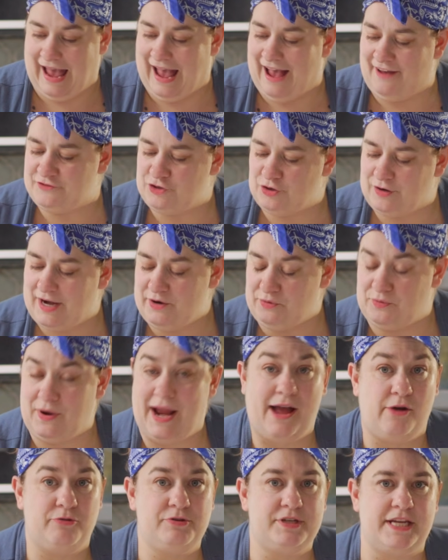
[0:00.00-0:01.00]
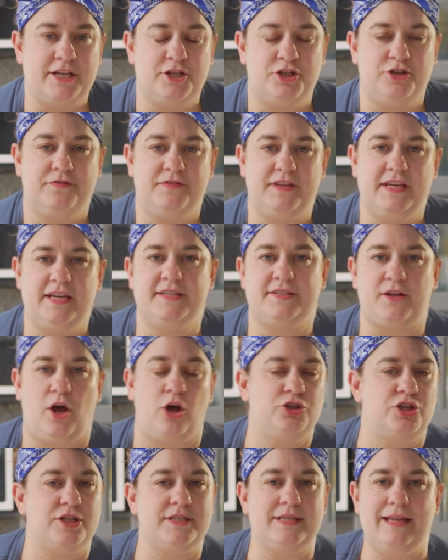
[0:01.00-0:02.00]
After I round each of these,
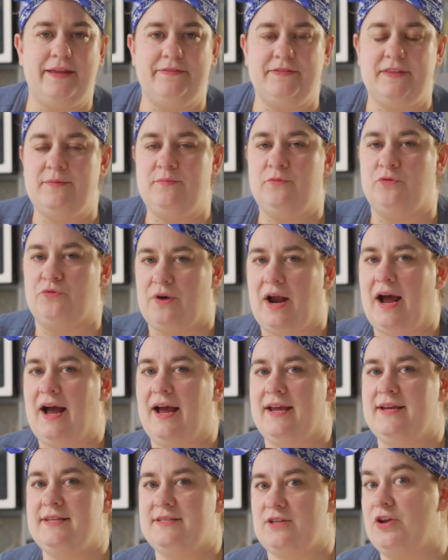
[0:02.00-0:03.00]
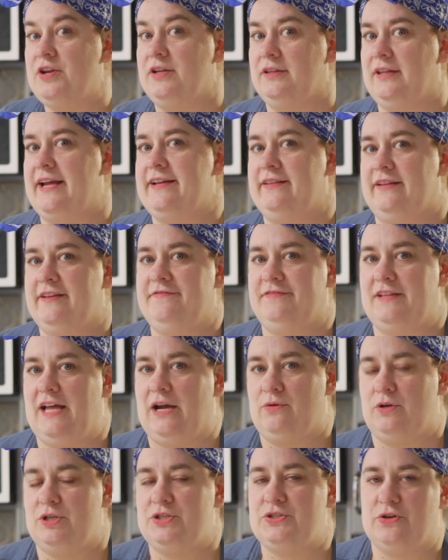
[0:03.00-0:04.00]
I'll just let them rise on a lightly
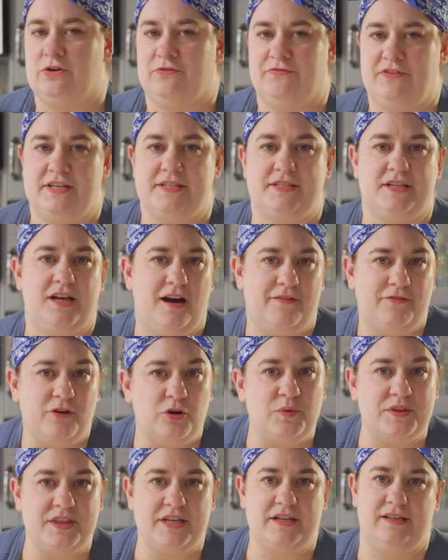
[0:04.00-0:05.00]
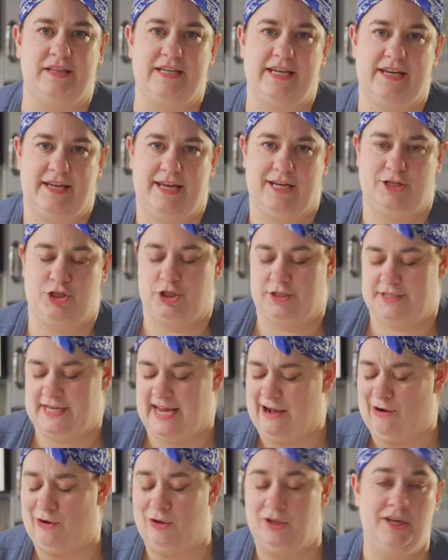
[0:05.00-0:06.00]
floured surface covered with a clean kitchen
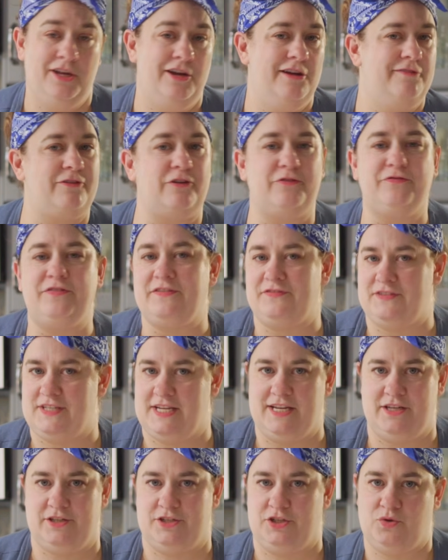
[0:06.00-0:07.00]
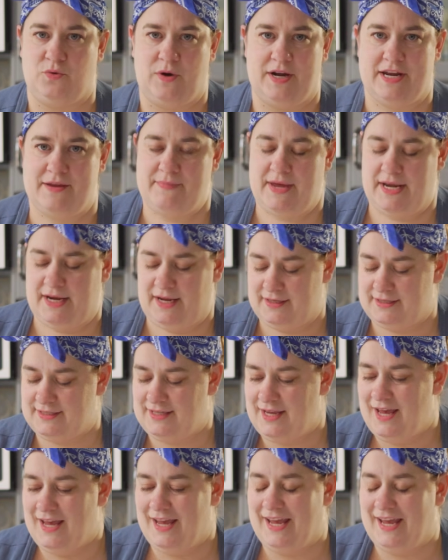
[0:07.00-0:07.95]
towel for 15 to 20 minutes.